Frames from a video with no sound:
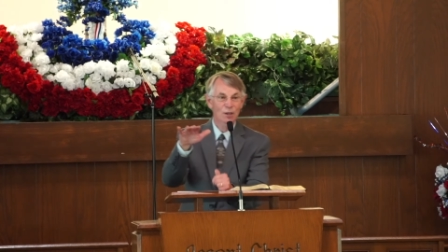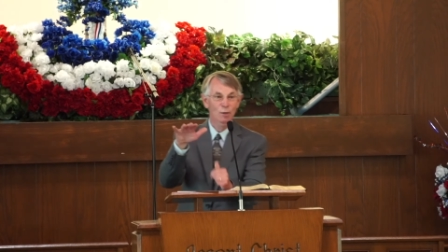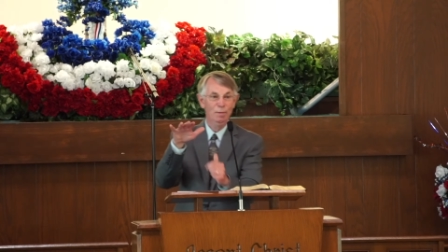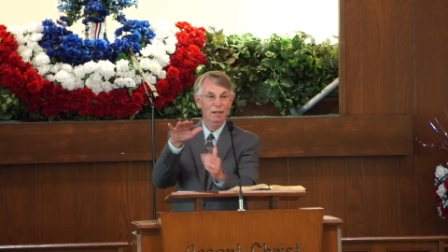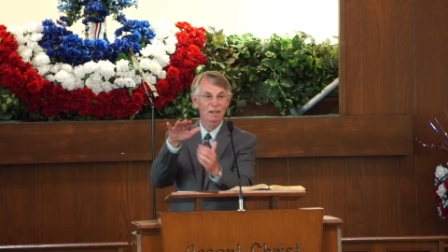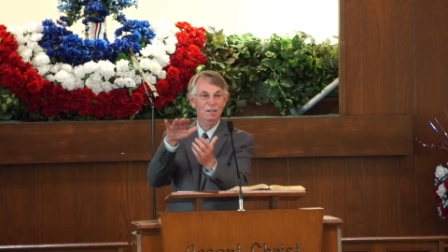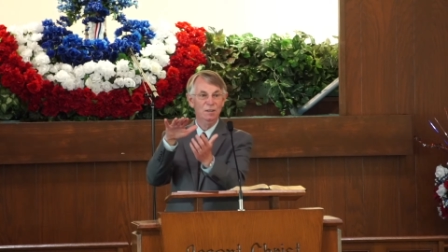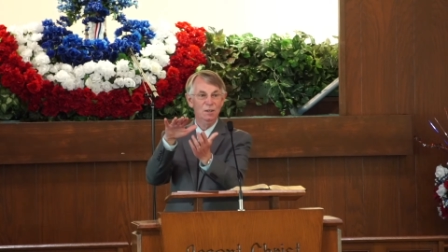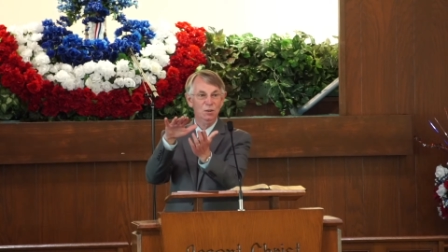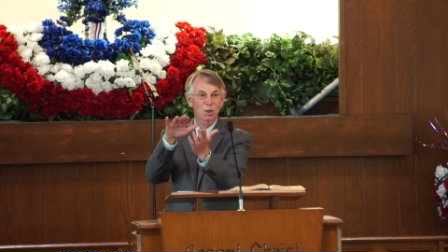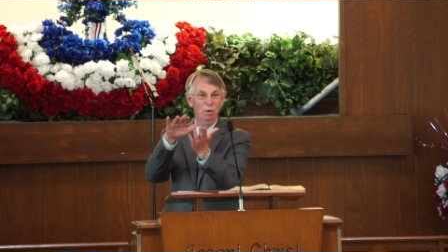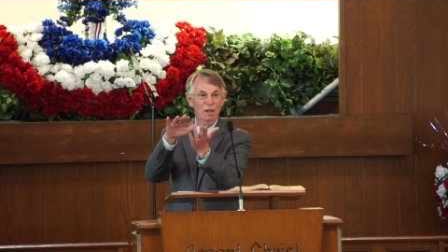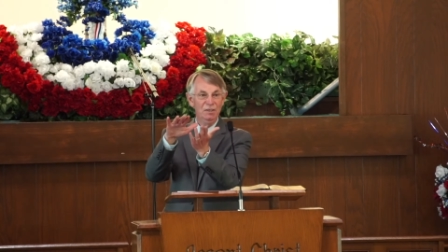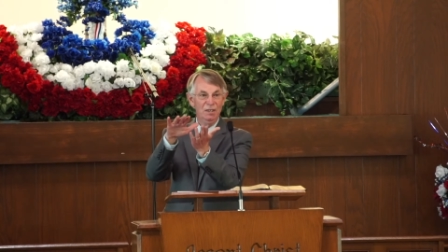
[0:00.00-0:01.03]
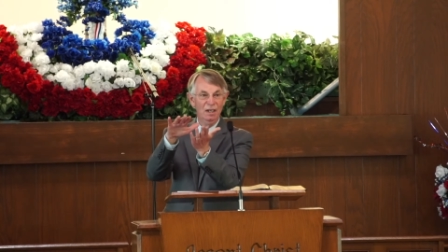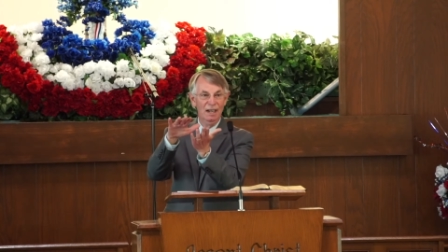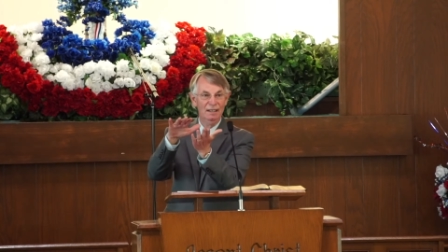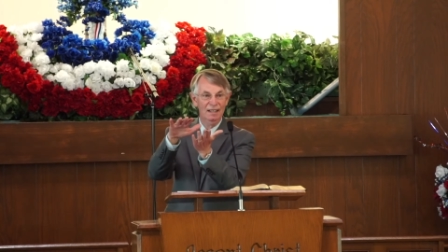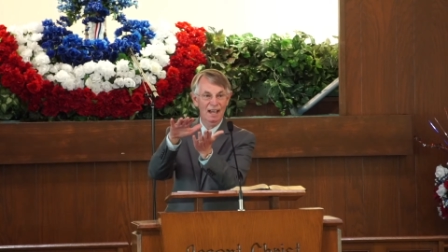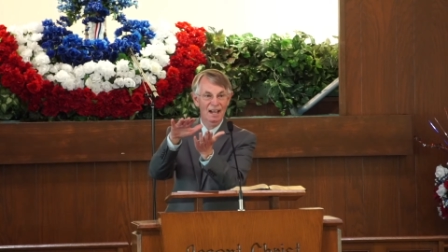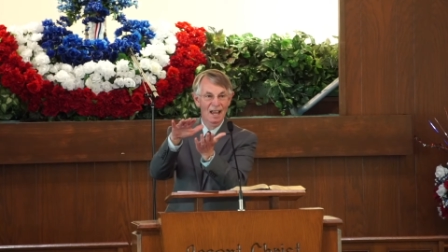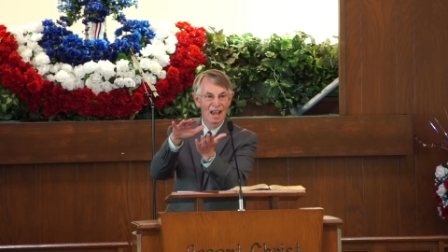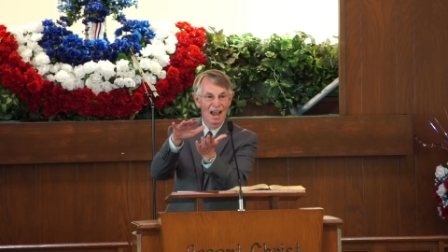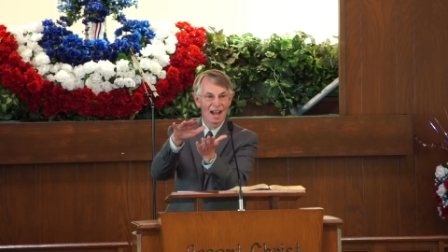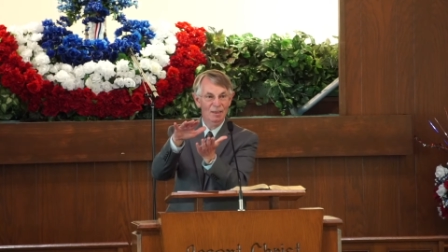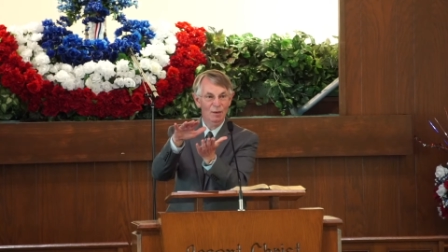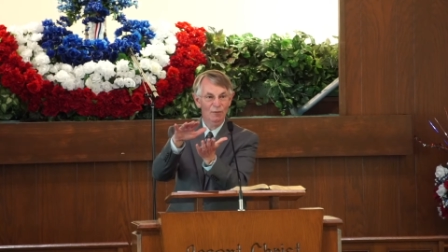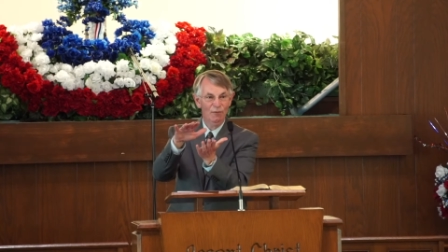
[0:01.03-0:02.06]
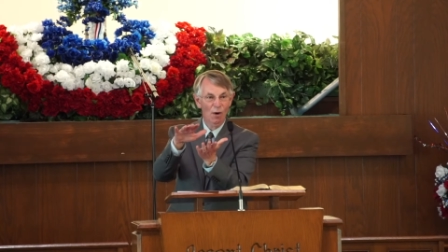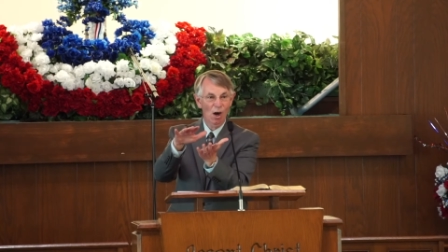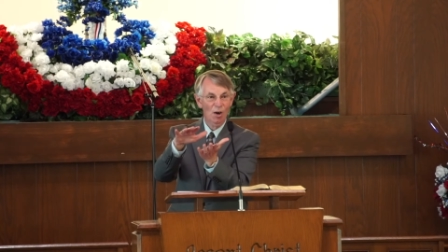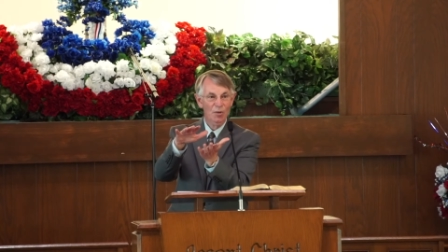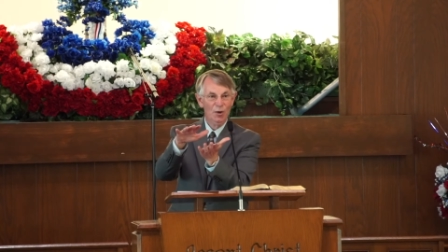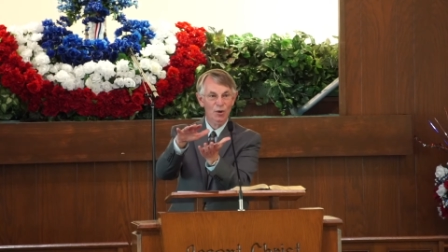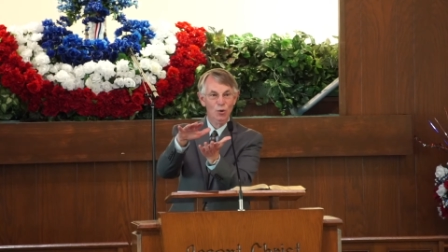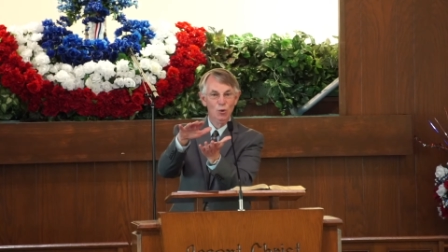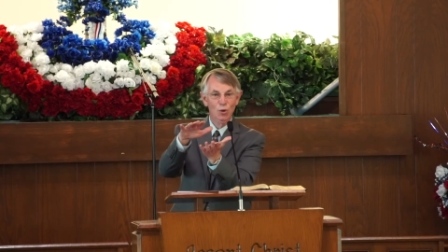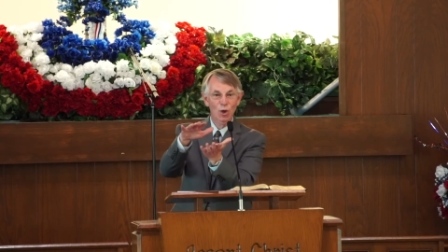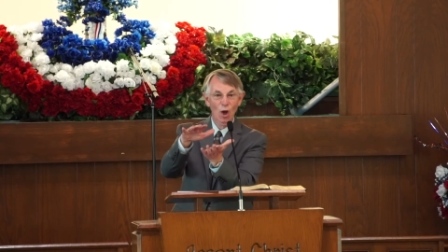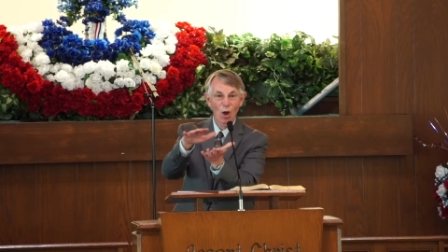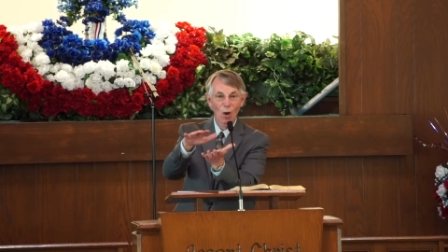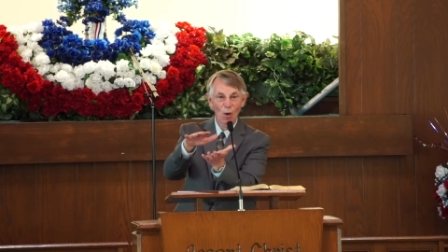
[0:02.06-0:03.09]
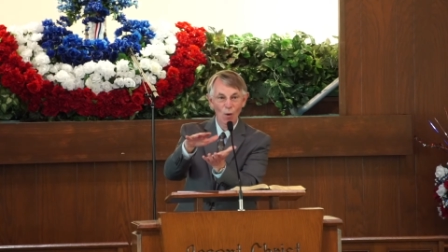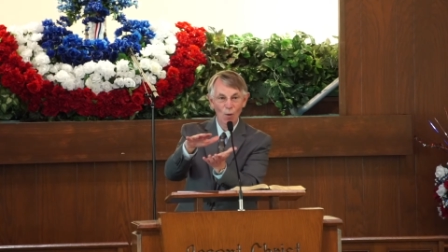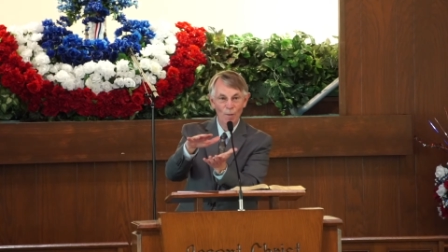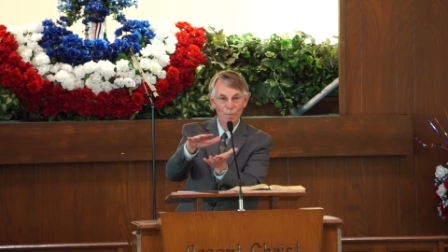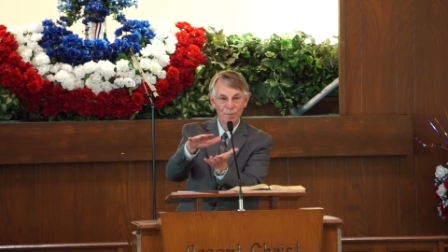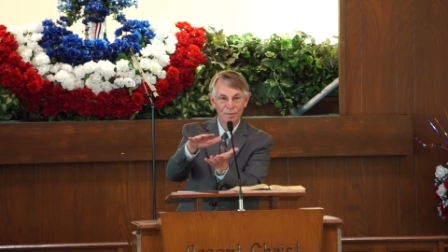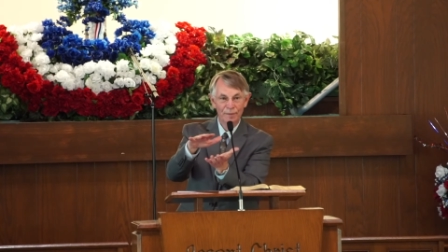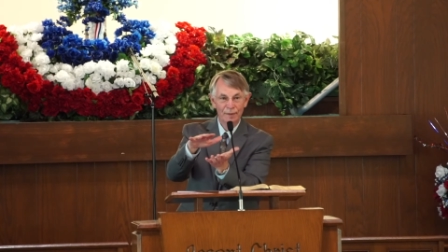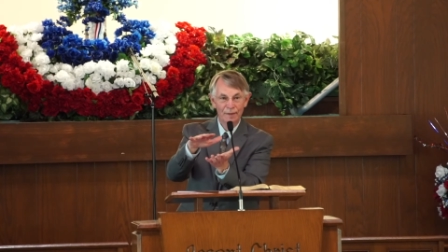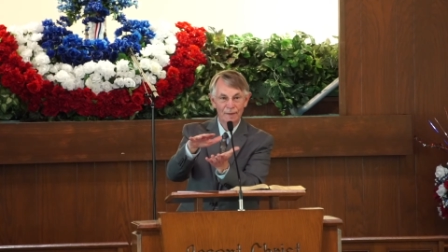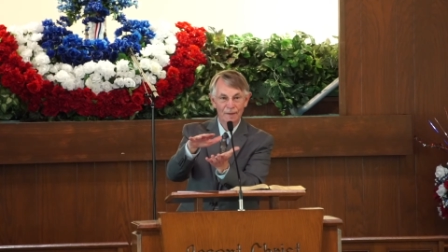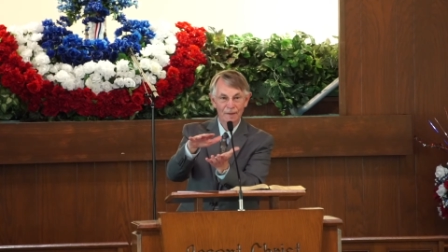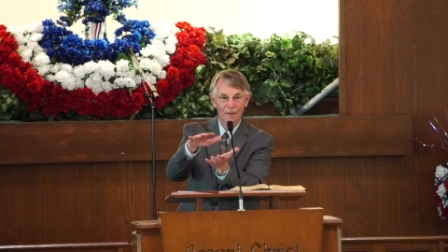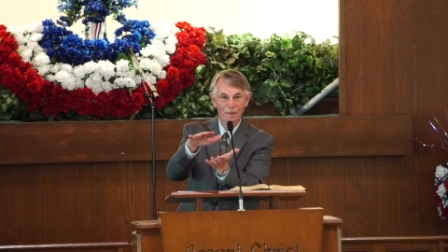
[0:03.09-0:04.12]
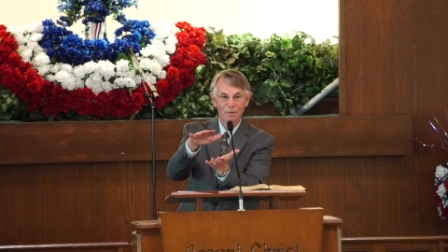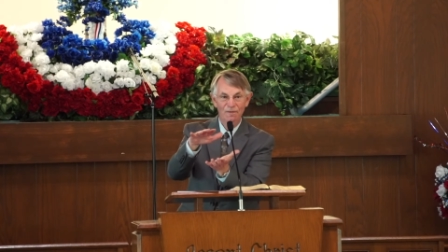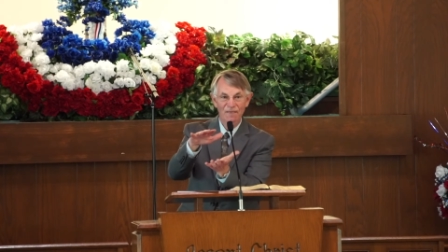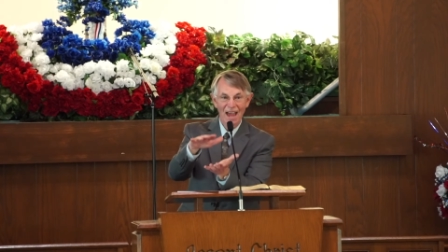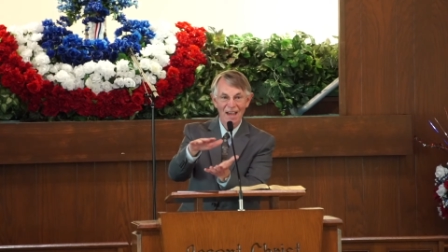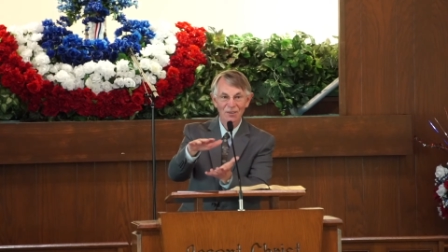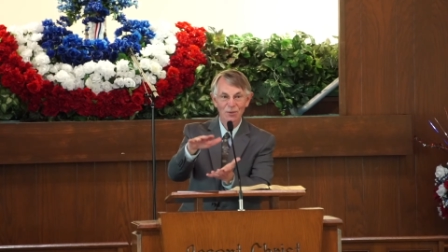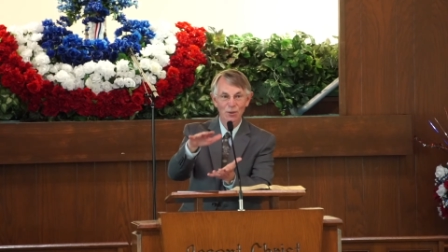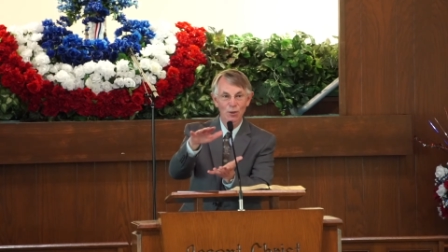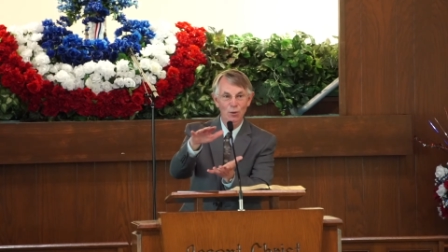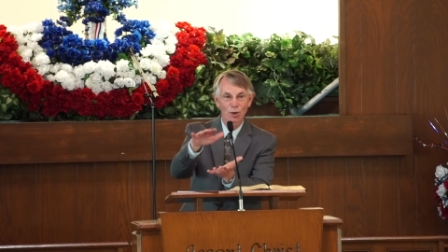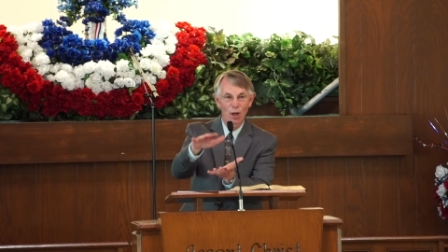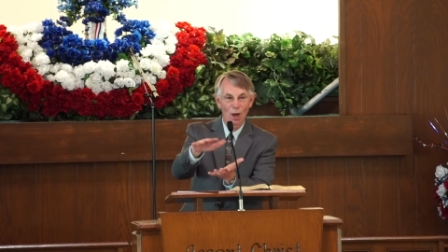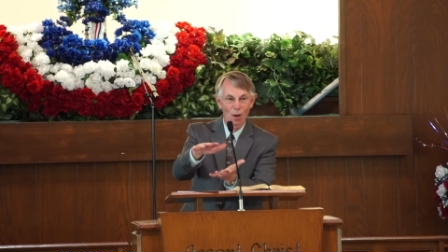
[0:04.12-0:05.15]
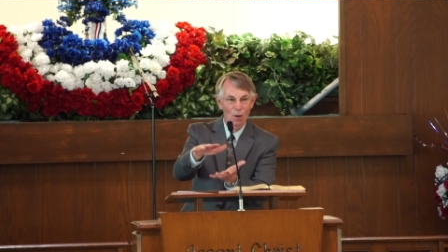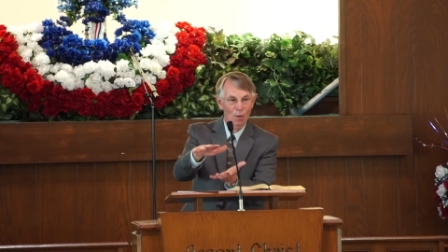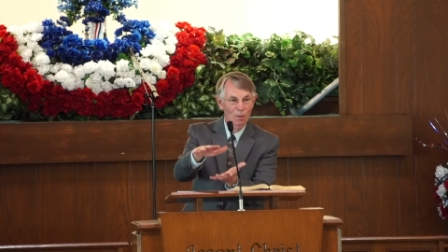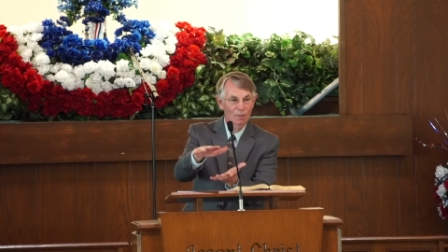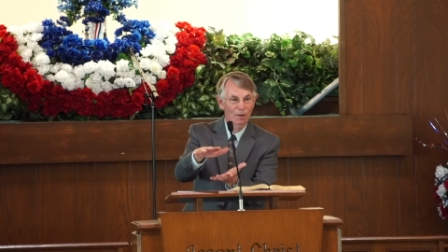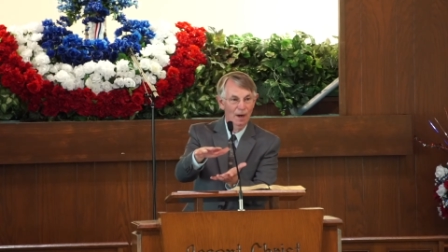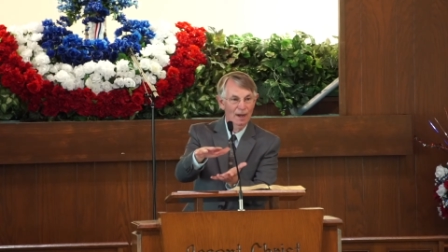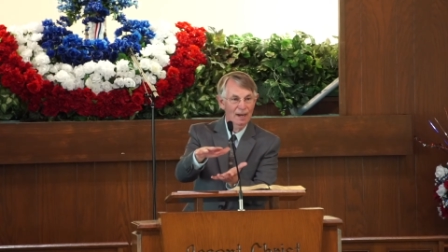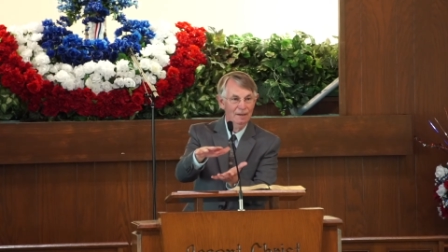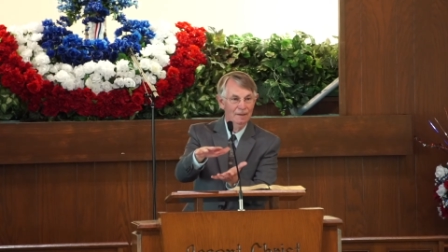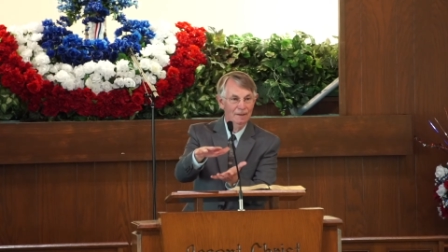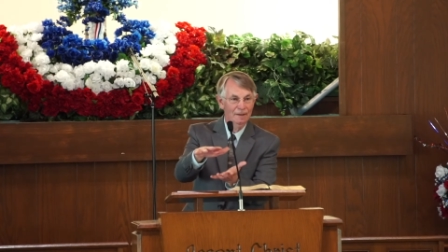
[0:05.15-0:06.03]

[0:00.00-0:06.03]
You've been in a situation like that, and the farther you go, the faster you go, right?